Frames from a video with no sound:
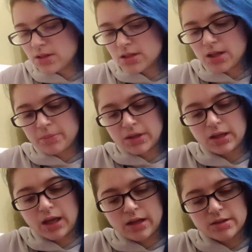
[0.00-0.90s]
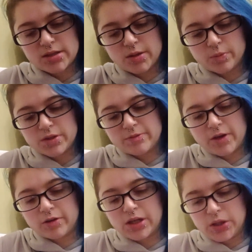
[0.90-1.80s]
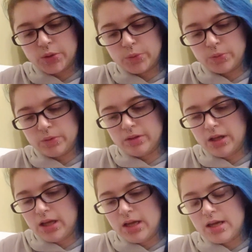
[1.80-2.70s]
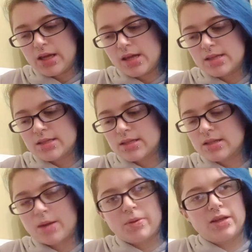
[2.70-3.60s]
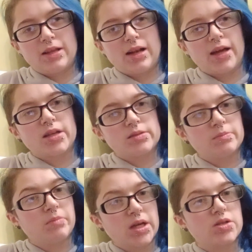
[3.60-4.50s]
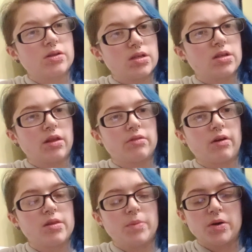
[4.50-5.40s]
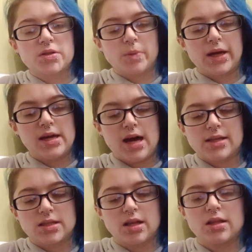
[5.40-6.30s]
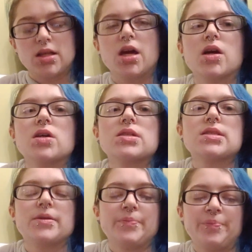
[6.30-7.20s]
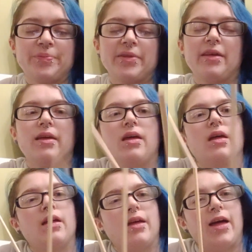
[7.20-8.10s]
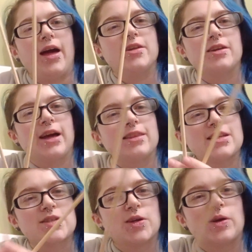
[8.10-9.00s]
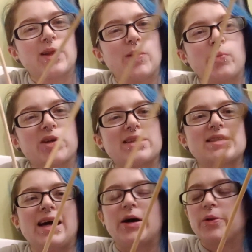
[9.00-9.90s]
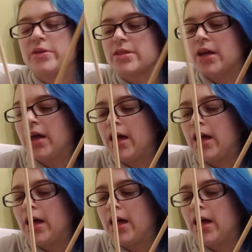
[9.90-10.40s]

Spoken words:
Something else that was very cool is they put in here like, make sure you don't throw the box away, it has another use. And you get these two little wooden dowels,